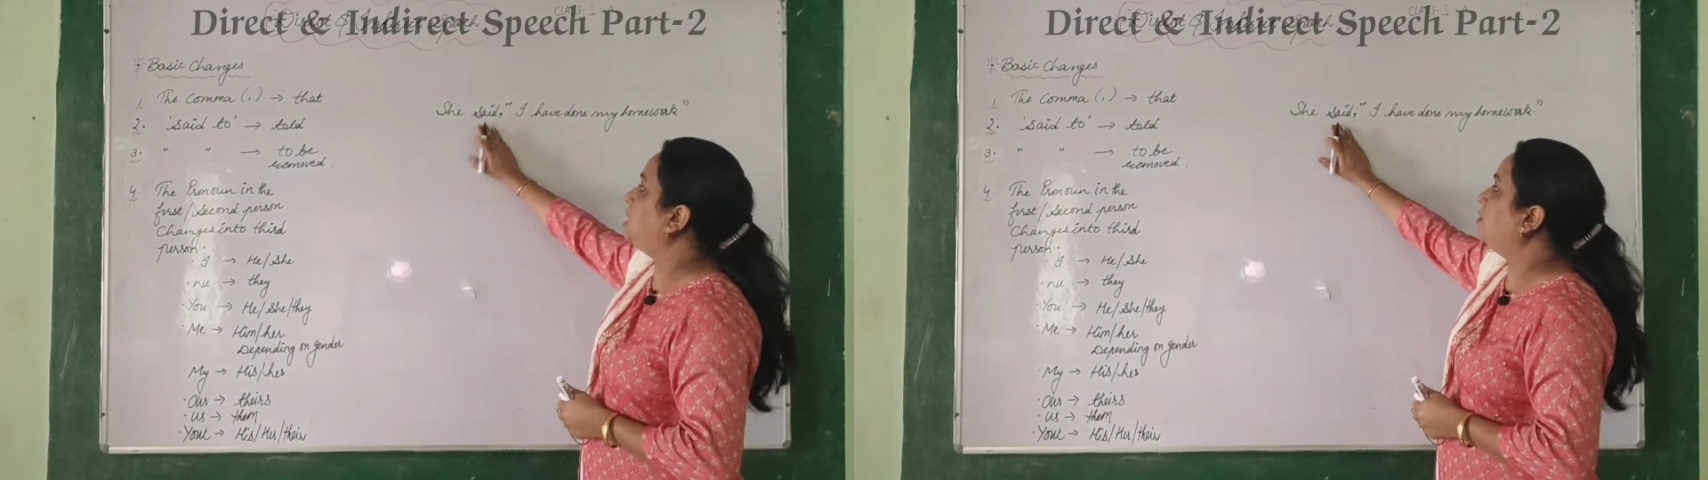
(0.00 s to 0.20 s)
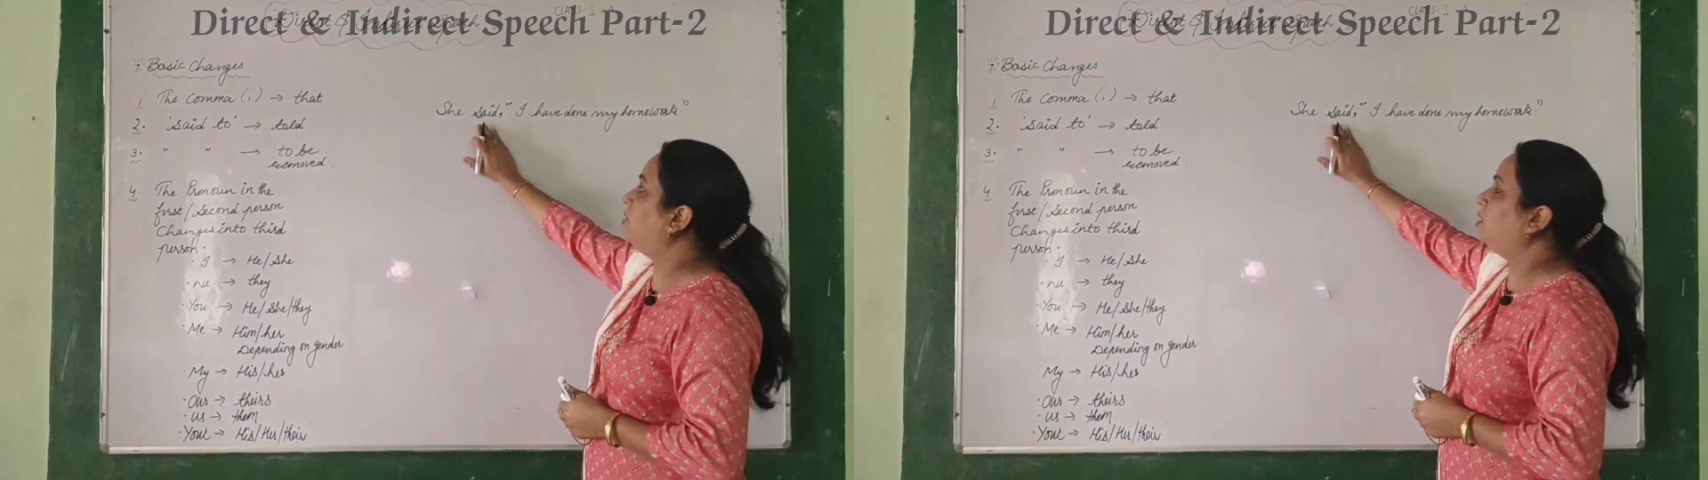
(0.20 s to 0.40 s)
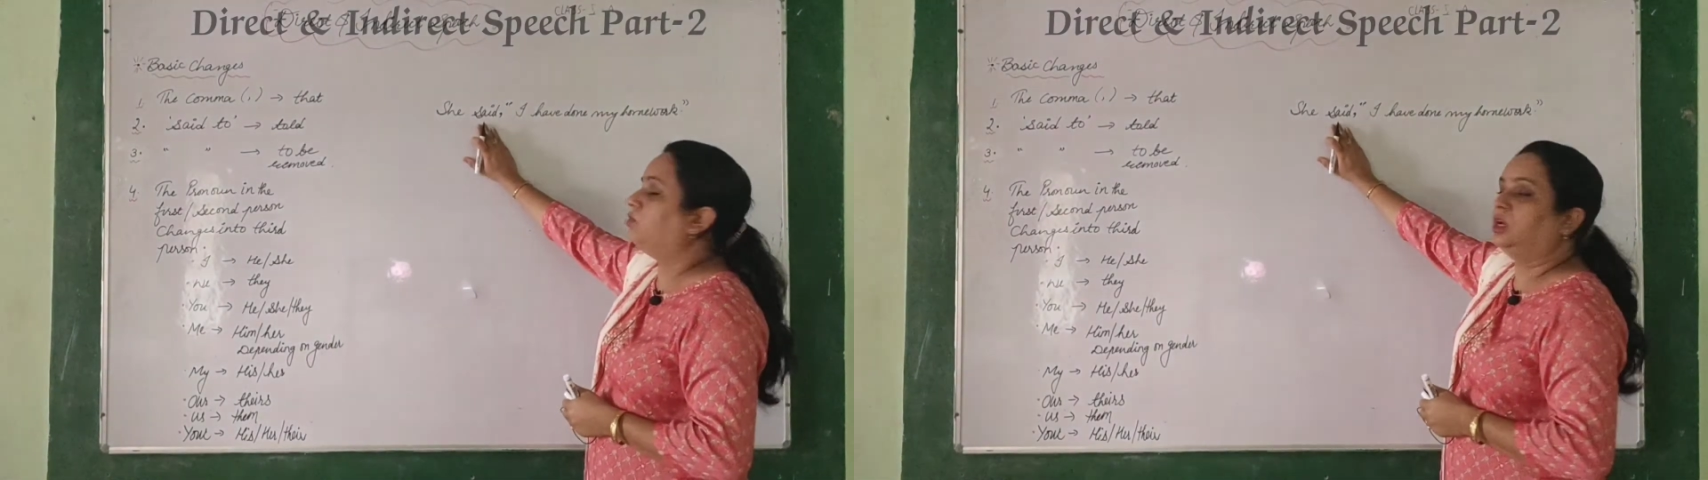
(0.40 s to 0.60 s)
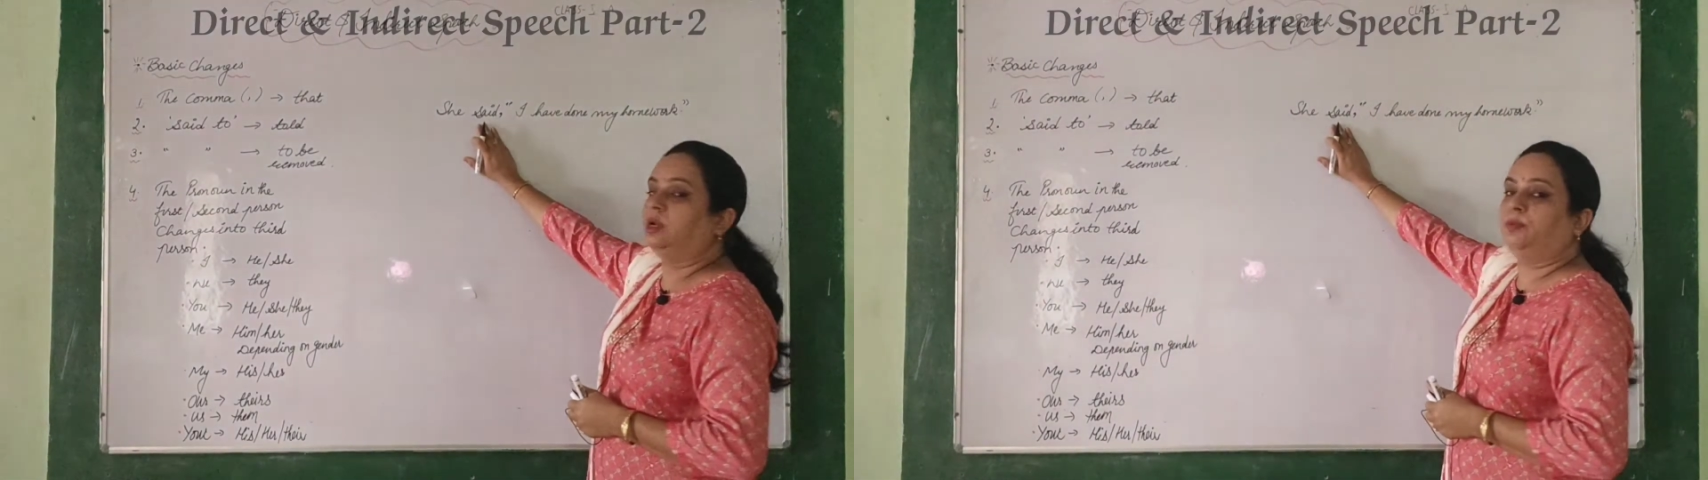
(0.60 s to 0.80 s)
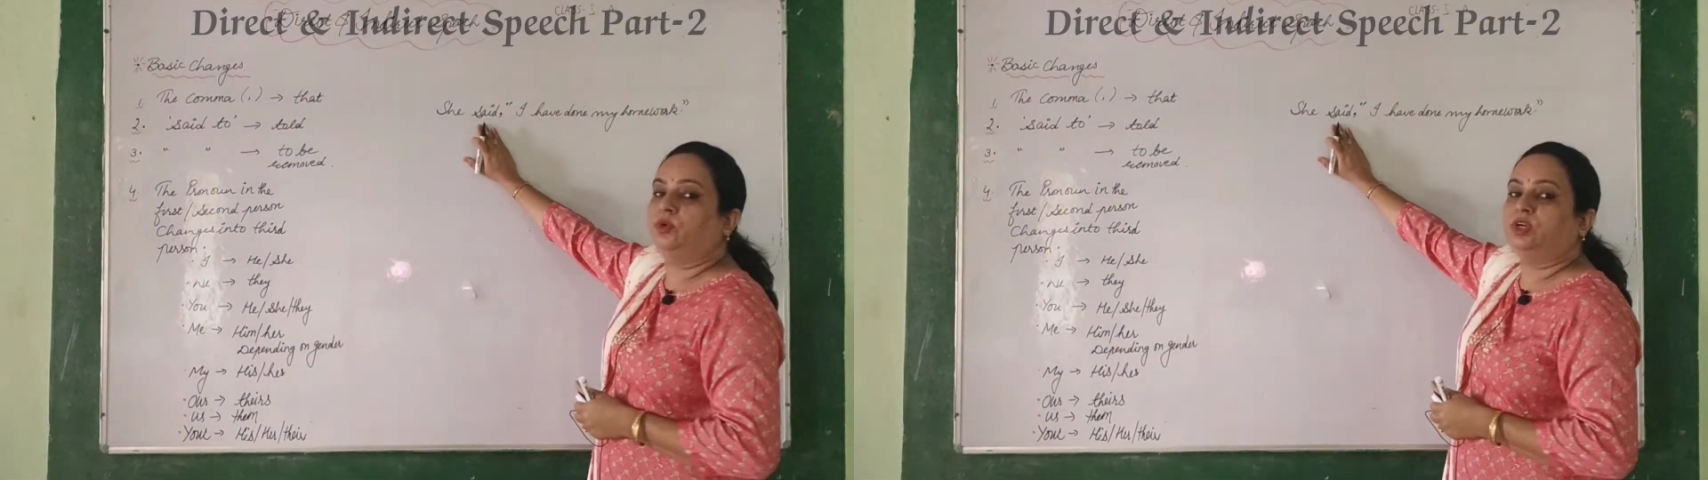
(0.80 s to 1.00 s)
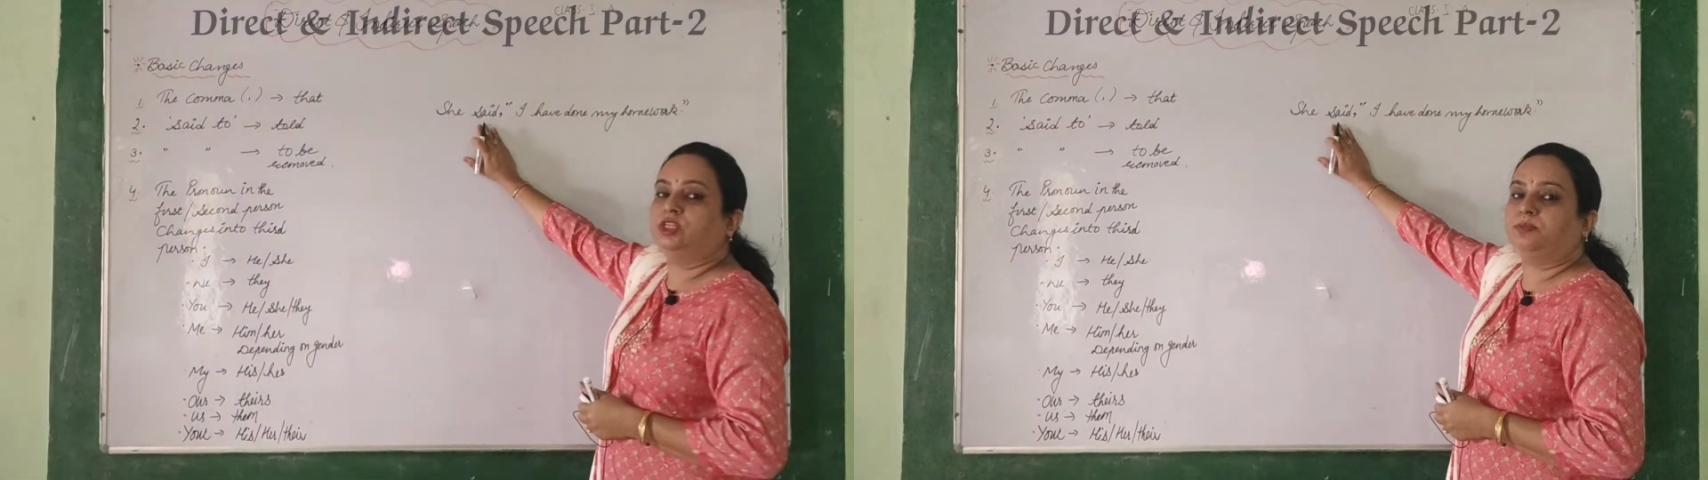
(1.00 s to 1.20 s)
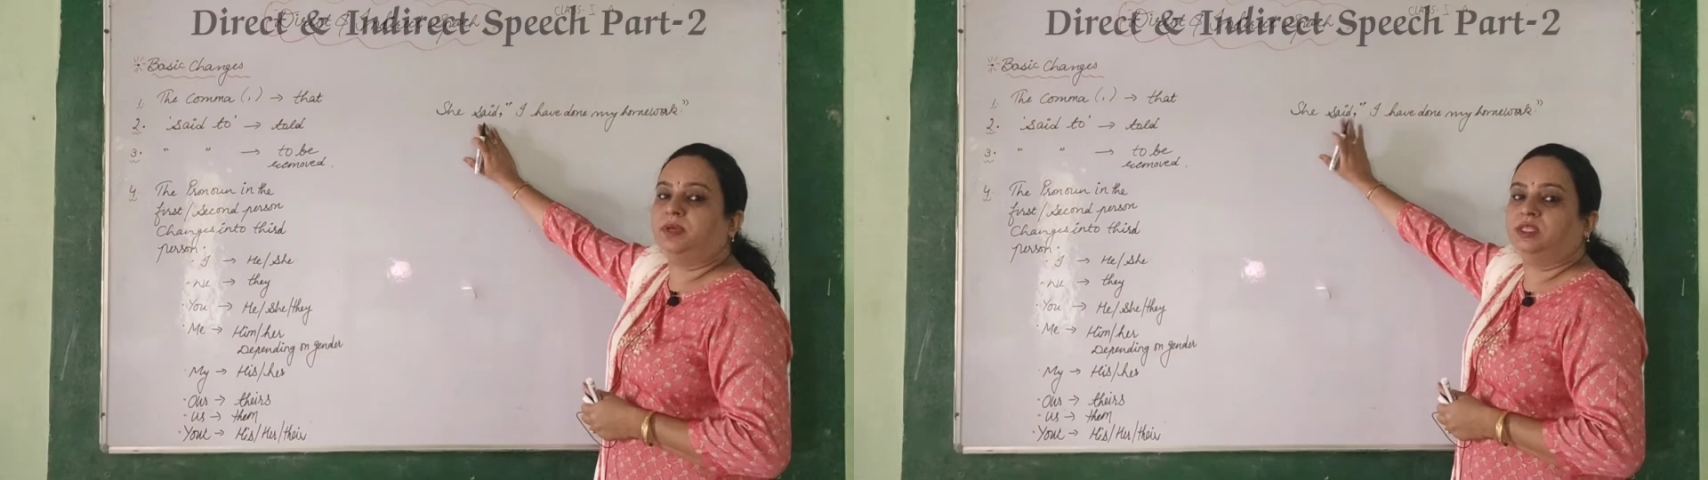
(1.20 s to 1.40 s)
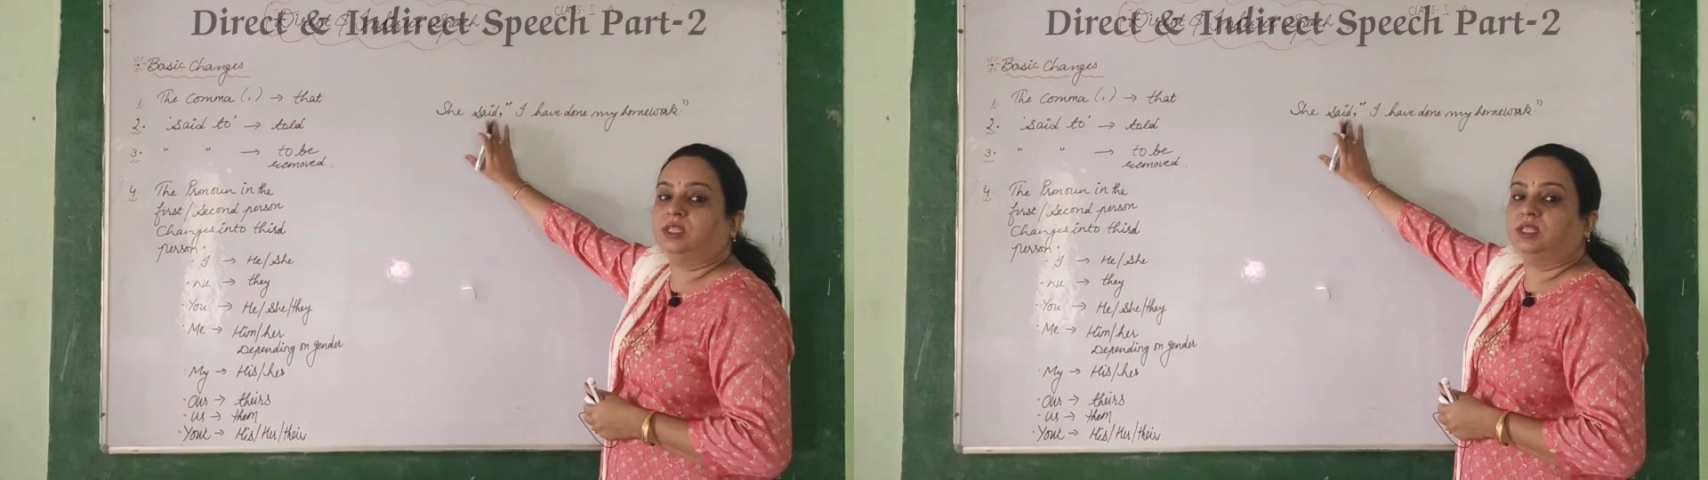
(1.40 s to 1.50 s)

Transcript: having one reported speech,